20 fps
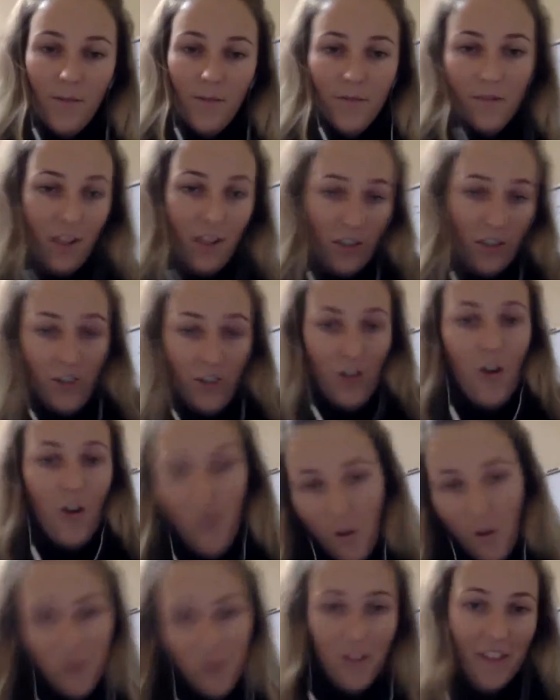I don't know,
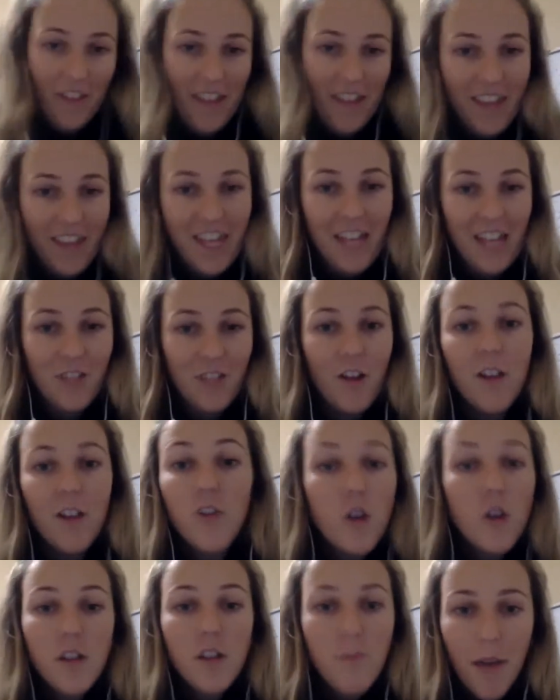all of the things,
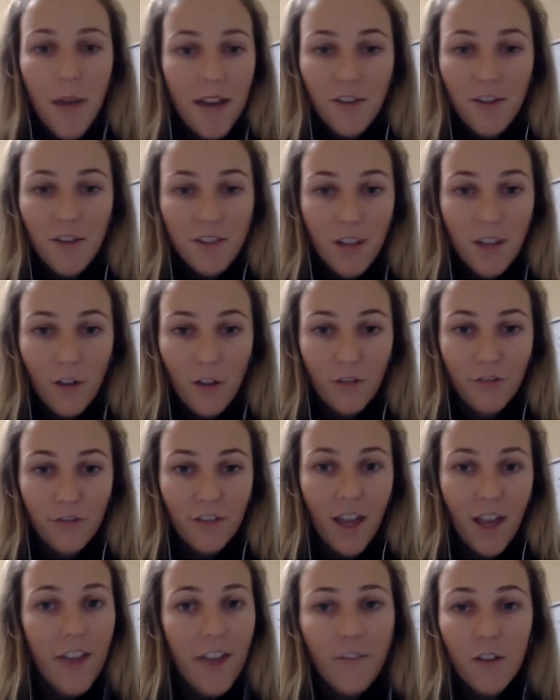right? Don't compare yourself.
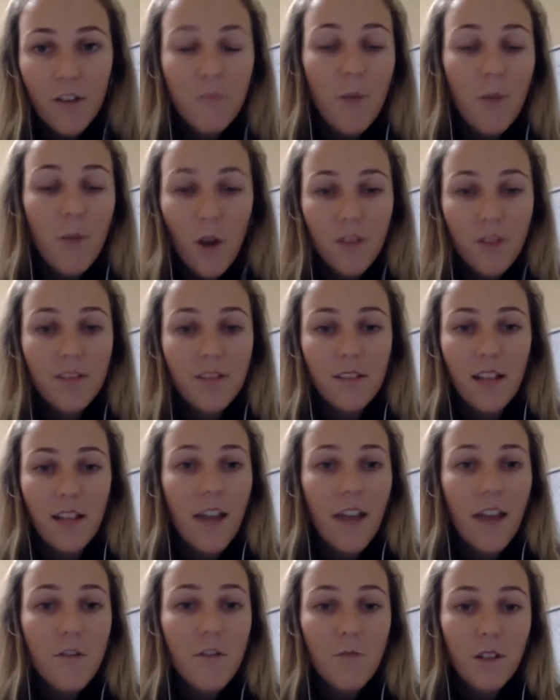Every person,
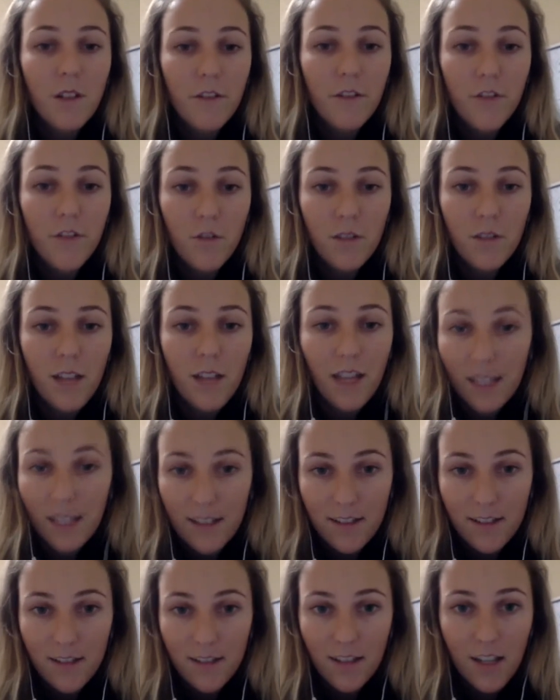every one of you
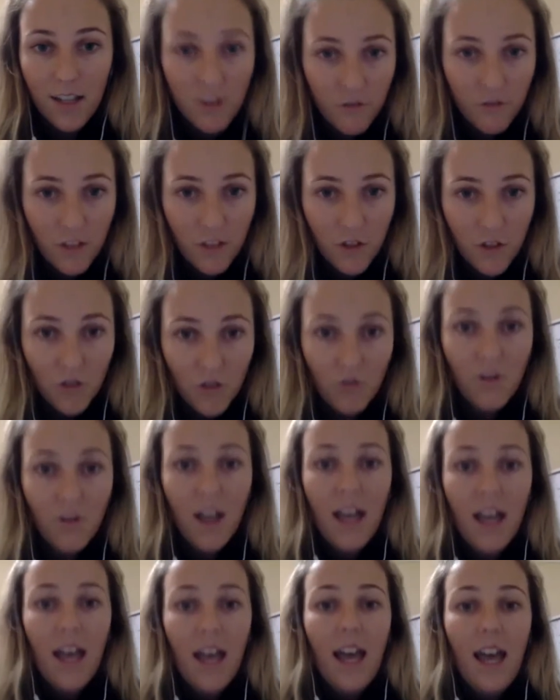is individual
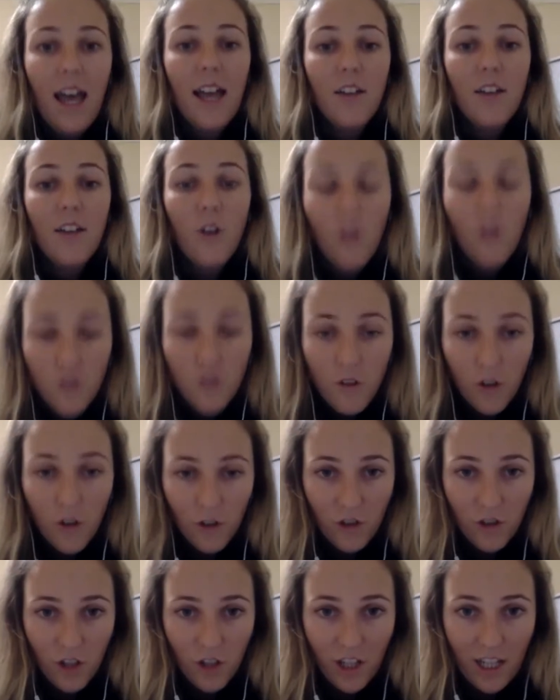and on your
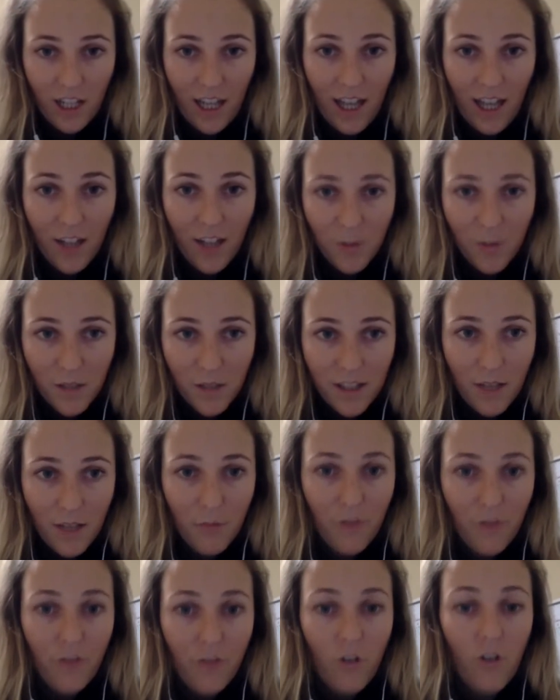own journey, as we
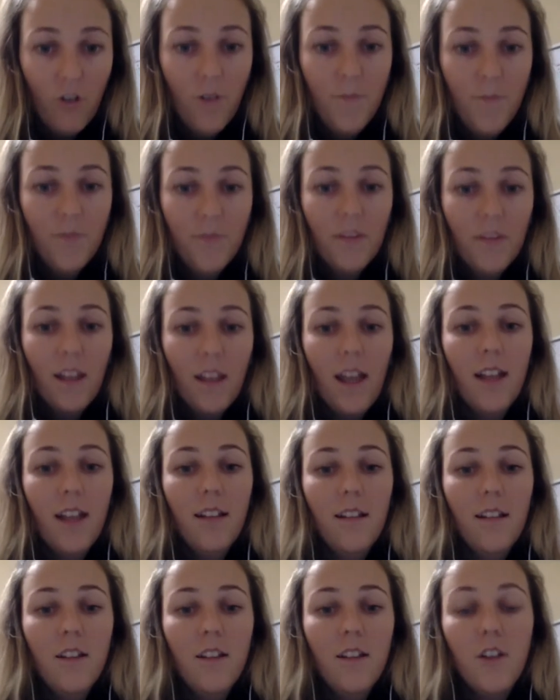said before.
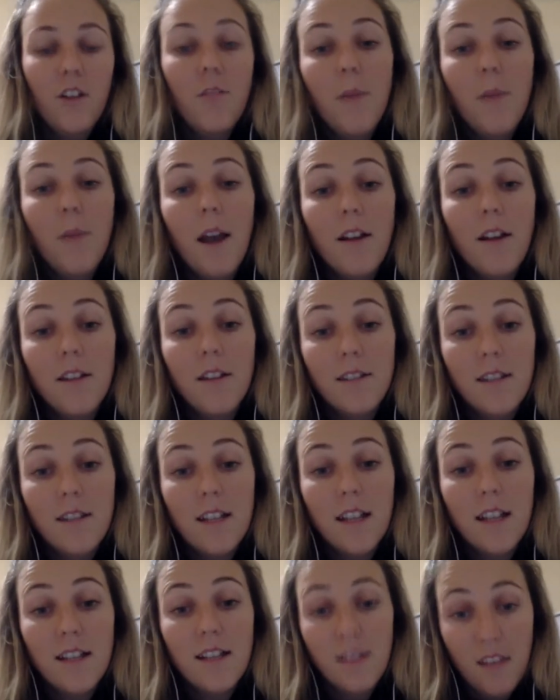And, you know,
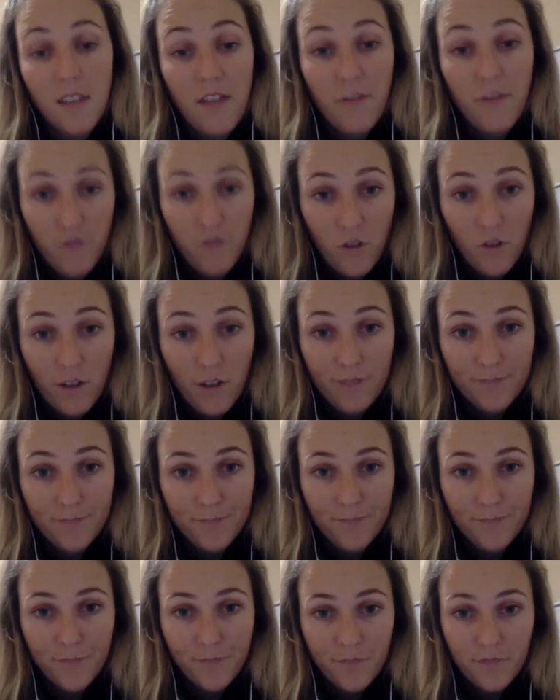comparison is a thief of joy.
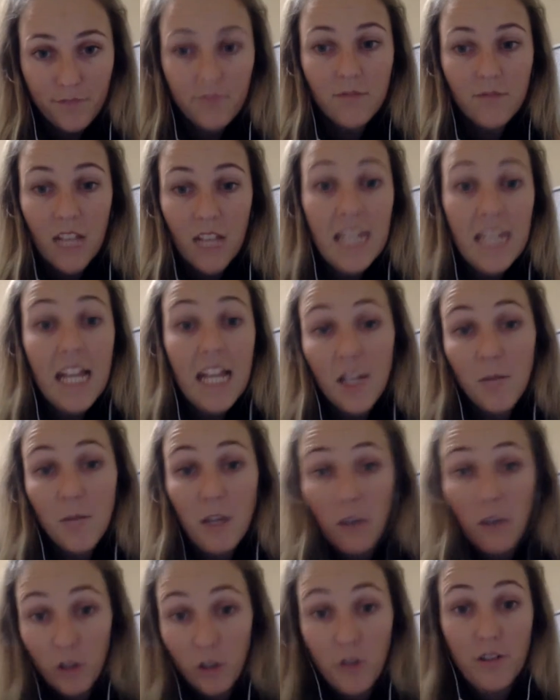And that's
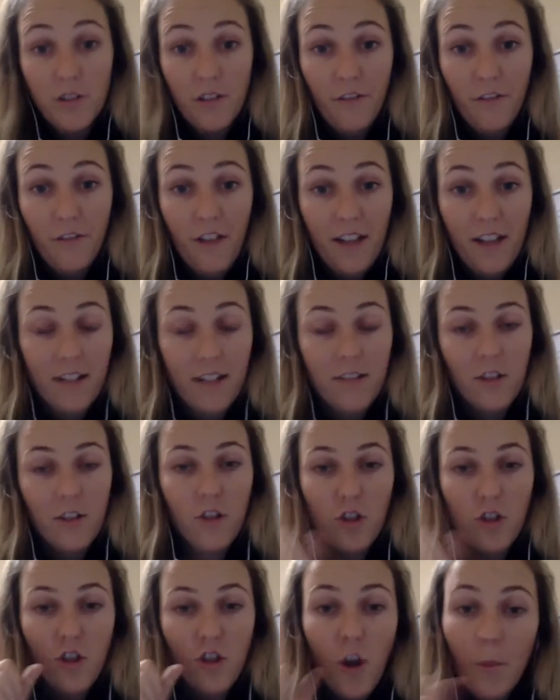where you lose the fun. So
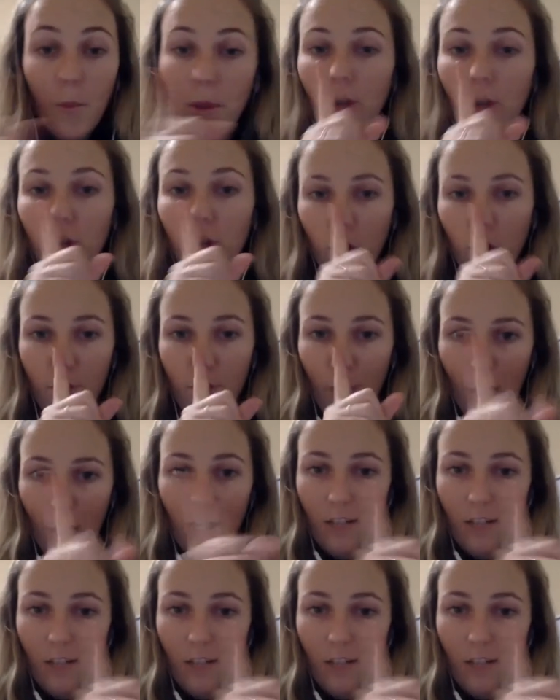stop comparing.